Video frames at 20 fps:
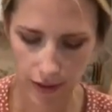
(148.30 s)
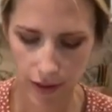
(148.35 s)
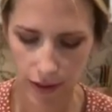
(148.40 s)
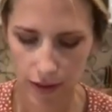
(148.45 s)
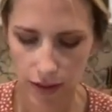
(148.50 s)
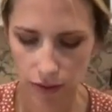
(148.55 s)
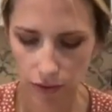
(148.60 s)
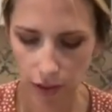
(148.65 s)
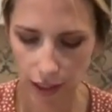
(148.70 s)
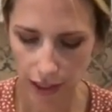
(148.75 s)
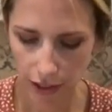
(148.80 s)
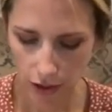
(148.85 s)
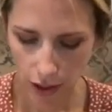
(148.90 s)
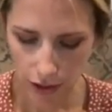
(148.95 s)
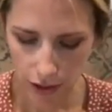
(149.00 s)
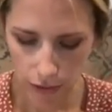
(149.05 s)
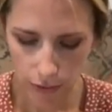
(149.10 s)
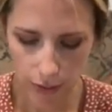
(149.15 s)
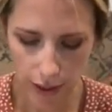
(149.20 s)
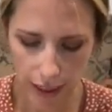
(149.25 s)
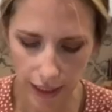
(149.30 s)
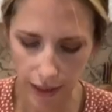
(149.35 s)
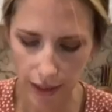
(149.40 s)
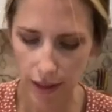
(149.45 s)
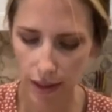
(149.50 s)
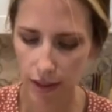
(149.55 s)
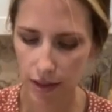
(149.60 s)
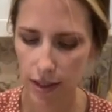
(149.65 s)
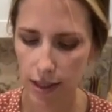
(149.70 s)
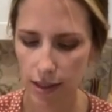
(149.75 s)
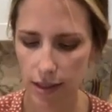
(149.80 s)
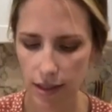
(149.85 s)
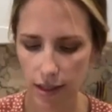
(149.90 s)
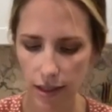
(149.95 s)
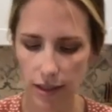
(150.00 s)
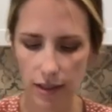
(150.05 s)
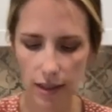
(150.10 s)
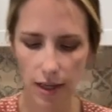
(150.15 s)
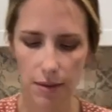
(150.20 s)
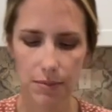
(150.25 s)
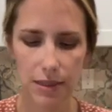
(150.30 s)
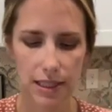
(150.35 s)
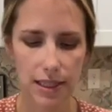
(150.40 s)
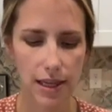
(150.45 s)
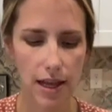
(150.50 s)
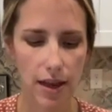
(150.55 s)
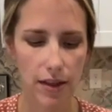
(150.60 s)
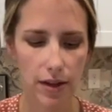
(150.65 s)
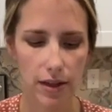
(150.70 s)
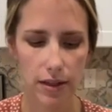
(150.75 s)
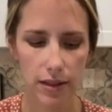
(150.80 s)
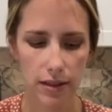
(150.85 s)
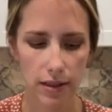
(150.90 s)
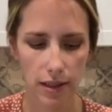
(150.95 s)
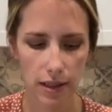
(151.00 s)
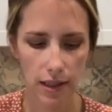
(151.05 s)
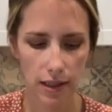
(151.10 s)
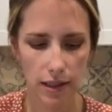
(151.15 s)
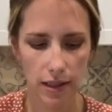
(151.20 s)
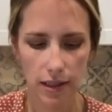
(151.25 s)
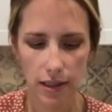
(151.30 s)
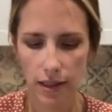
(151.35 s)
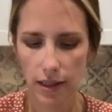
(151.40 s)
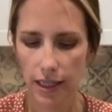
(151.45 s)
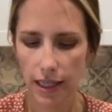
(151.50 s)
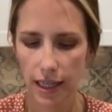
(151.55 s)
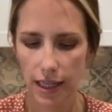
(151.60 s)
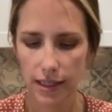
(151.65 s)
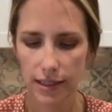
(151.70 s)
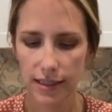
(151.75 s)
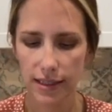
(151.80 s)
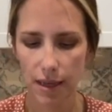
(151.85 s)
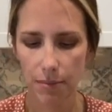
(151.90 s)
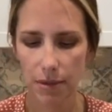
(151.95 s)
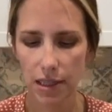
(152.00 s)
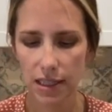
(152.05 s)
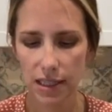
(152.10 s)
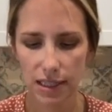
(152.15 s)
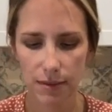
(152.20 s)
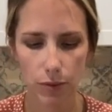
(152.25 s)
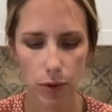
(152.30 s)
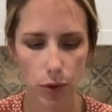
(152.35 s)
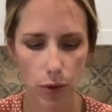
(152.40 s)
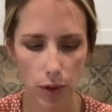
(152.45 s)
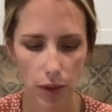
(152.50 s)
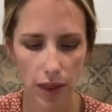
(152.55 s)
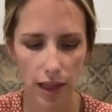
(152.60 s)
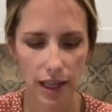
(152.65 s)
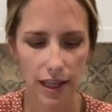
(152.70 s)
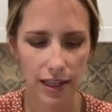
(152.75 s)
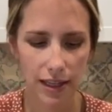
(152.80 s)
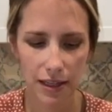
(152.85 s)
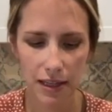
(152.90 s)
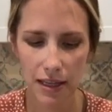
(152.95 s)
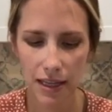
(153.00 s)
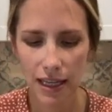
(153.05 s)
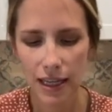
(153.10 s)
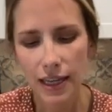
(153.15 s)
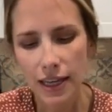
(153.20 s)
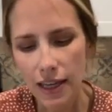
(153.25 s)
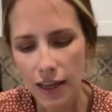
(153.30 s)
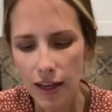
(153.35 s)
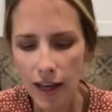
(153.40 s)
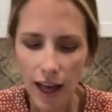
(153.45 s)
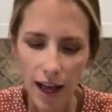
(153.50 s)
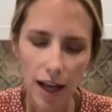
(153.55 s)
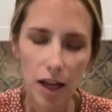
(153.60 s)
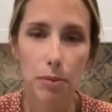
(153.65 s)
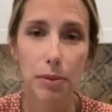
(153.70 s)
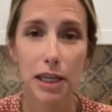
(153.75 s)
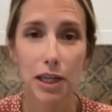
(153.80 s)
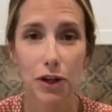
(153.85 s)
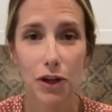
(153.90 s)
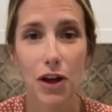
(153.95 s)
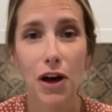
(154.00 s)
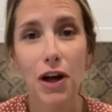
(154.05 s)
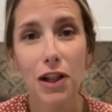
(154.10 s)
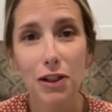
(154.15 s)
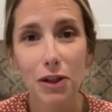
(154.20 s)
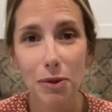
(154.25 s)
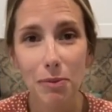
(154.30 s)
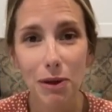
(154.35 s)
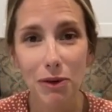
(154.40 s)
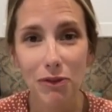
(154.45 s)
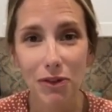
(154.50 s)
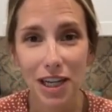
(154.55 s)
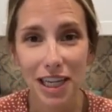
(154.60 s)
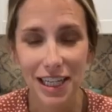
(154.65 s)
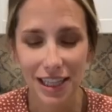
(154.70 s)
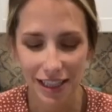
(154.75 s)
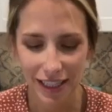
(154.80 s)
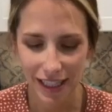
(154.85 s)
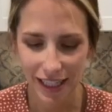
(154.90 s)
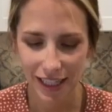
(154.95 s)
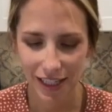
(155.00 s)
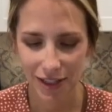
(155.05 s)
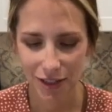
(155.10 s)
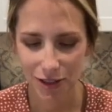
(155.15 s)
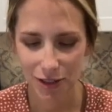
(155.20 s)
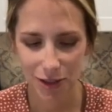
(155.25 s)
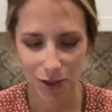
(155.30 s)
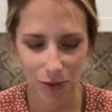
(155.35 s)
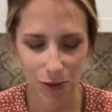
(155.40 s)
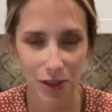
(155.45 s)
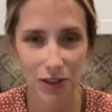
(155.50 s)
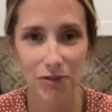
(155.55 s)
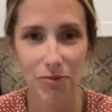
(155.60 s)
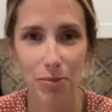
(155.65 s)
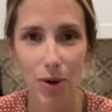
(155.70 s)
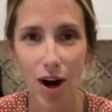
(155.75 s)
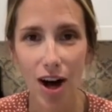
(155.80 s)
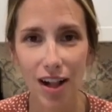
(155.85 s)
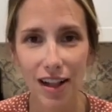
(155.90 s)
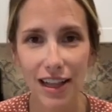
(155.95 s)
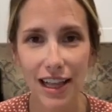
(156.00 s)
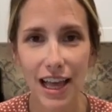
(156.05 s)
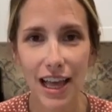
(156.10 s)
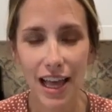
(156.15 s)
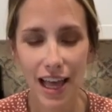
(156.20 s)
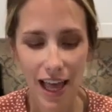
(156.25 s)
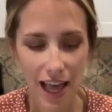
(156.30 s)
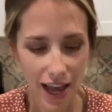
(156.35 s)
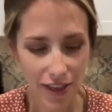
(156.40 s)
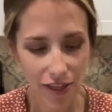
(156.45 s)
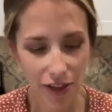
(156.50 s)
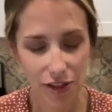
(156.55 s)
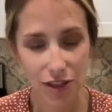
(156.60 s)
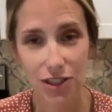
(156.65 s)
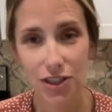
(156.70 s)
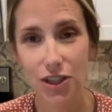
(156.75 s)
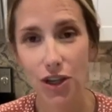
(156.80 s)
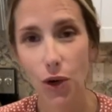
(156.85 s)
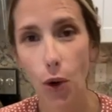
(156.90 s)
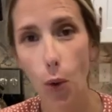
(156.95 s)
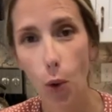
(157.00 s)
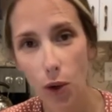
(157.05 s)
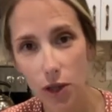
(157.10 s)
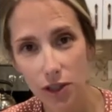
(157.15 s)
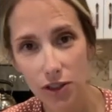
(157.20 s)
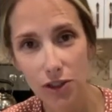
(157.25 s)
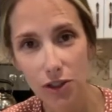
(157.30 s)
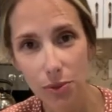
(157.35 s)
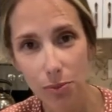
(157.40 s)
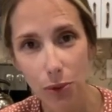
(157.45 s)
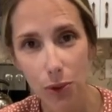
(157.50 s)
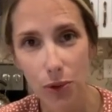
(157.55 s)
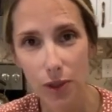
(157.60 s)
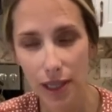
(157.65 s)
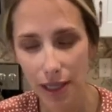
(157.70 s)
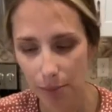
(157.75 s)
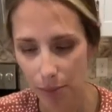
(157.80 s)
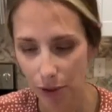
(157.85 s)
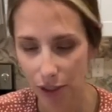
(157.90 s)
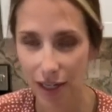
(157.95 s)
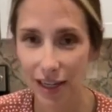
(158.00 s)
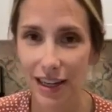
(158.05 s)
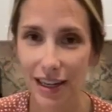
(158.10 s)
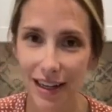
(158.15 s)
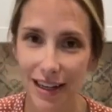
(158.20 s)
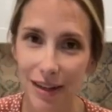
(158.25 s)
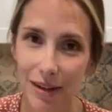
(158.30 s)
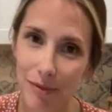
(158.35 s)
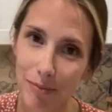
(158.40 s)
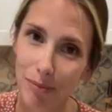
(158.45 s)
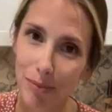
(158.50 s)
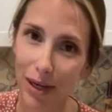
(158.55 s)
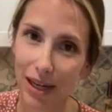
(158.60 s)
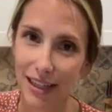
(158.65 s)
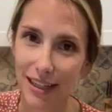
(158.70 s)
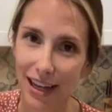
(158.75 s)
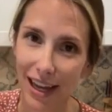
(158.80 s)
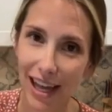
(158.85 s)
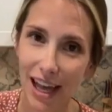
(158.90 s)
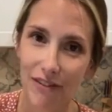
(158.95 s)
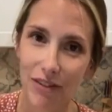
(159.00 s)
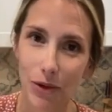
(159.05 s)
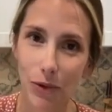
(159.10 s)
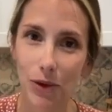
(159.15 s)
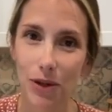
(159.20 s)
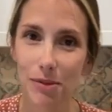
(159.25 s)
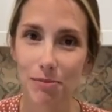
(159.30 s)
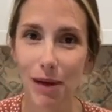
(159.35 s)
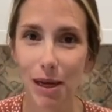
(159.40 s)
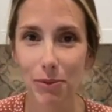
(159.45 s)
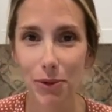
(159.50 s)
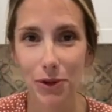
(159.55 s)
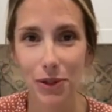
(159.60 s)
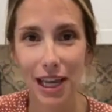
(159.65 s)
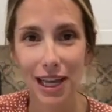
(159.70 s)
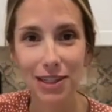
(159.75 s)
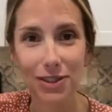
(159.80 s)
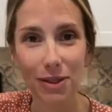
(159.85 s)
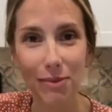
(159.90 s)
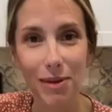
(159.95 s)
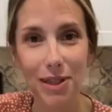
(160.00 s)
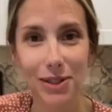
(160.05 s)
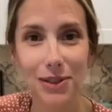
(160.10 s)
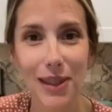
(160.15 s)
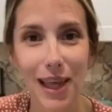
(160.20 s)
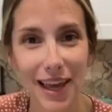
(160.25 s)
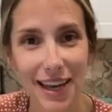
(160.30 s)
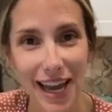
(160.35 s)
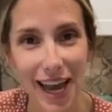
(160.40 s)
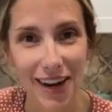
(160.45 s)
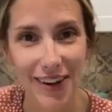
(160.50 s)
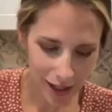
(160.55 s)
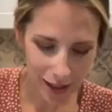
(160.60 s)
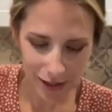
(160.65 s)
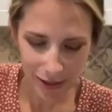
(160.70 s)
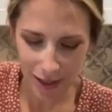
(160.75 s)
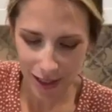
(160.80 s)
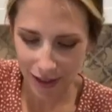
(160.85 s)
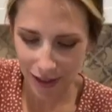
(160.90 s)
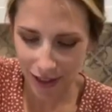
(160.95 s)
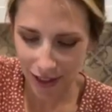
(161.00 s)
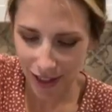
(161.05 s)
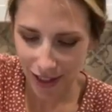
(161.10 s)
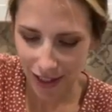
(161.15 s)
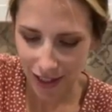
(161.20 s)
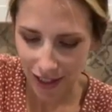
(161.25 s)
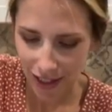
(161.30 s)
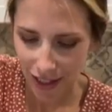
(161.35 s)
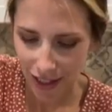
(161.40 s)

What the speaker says: It's really all you need, just until it comes together like a semi-smooth, albeit a little bit wrinkly sort of ball. And then you're just gonna oil your bowl and put it in. But I haven't oiled my bowl yet, so I'm gonna do that now. I'll use a little